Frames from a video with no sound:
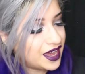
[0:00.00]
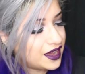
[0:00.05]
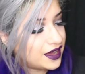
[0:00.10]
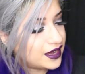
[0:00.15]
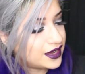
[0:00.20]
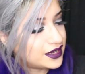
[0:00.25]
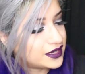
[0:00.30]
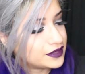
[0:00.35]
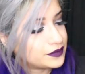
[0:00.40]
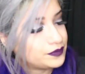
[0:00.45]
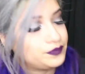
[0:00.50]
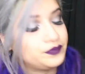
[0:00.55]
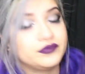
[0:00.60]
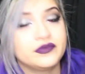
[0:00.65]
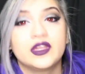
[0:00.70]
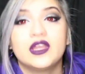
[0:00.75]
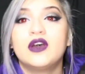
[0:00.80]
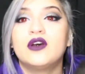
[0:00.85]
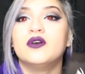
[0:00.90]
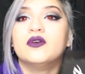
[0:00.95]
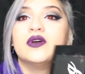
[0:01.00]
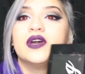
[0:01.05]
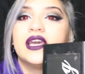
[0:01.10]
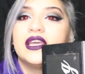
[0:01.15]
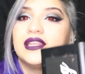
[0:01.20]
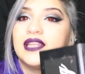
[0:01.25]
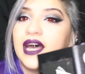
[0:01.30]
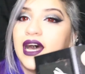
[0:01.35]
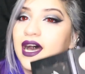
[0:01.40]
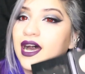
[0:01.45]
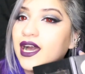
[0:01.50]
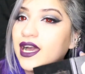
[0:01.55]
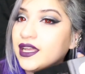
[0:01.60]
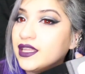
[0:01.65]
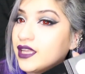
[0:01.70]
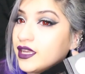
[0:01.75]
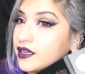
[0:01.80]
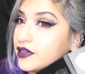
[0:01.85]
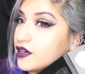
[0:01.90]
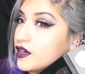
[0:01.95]
Oh, and the
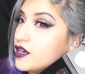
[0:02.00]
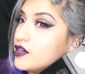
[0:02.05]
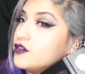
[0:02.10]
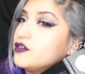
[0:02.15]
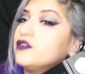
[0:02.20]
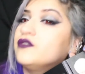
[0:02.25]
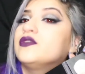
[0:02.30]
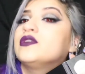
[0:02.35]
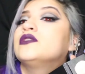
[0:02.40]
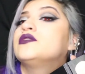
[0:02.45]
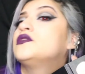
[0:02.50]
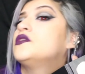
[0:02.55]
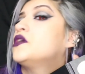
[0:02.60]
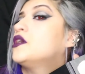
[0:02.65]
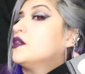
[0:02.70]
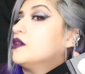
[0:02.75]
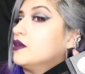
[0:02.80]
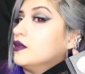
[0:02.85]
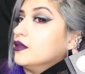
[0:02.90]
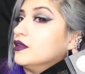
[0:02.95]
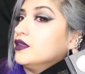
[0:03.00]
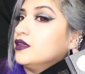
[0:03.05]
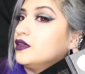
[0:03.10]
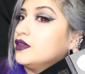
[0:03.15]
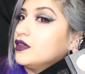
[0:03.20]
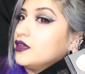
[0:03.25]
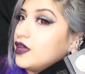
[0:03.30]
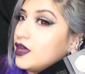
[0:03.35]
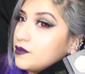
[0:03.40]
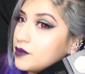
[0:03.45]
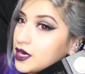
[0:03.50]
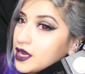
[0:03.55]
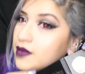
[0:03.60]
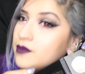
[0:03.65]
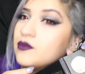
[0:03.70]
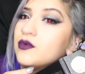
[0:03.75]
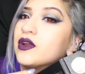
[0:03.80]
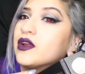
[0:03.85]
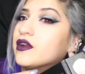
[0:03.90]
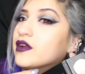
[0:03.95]
highlighter. I don't know if you can tell, but
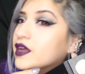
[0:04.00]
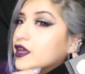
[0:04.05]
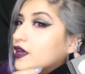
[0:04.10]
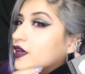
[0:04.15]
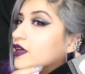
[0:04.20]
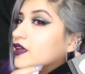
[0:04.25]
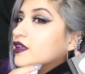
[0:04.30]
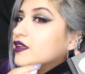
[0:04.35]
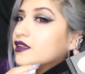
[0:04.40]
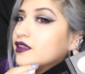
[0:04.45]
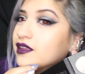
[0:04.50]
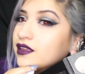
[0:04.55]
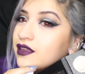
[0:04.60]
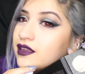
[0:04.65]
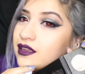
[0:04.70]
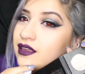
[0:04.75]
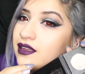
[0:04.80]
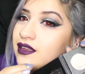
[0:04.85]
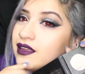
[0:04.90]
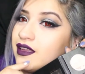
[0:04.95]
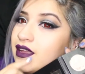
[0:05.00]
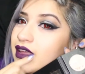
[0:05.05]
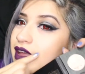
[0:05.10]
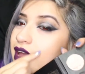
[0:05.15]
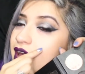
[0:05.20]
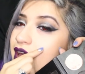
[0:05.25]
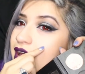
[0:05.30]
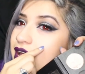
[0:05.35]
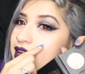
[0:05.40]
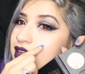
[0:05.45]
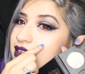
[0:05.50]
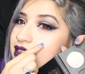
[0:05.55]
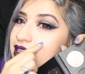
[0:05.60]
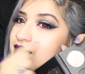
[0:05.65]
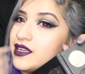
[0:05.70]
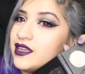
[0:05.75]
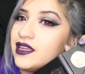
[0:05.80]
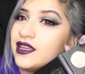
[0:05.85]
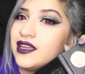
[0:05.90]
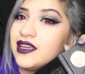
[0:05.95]
I'm wearing it and
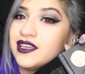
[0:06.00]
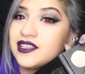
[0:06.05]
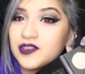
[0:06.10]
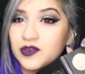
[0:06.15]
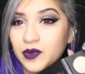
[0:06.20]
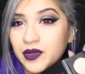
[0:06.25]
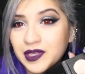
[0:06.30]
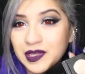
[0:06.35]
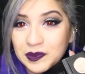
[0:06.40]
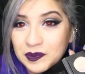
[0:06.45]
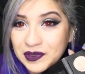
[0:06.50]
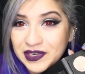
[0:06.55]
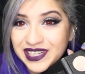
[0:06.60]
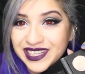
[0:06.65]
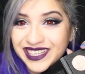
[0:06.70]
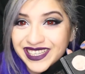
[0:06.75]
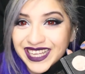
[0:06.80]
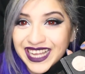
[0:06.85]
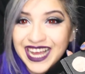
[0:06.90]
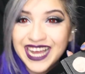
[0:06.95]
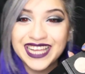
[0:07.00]
it's really pretty.